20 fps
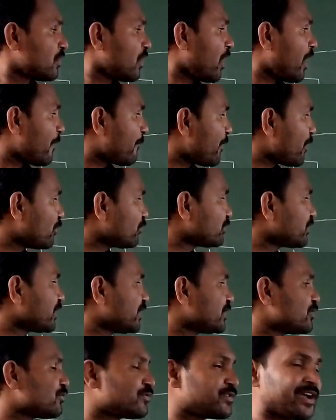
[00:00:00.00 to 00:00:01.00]
About the
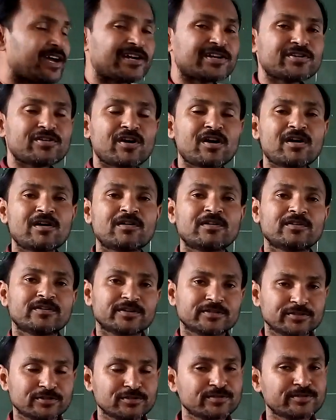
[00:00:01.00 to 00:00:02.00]
eukarya,
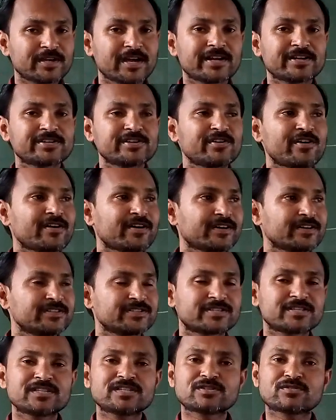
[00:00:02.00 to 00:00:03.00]
eukarya
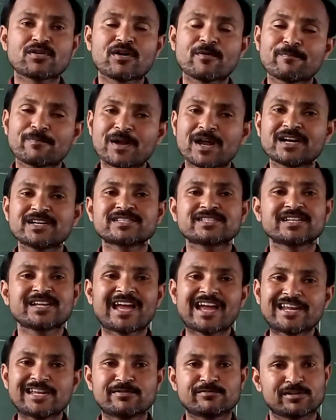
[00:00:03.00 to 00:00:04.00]
consists of plants and
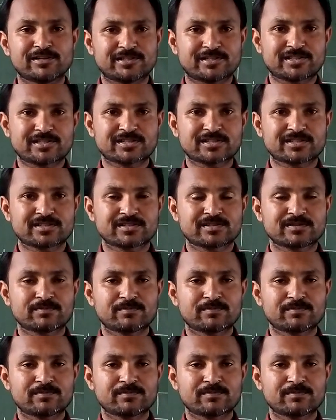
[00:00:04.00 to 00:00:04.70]
animals,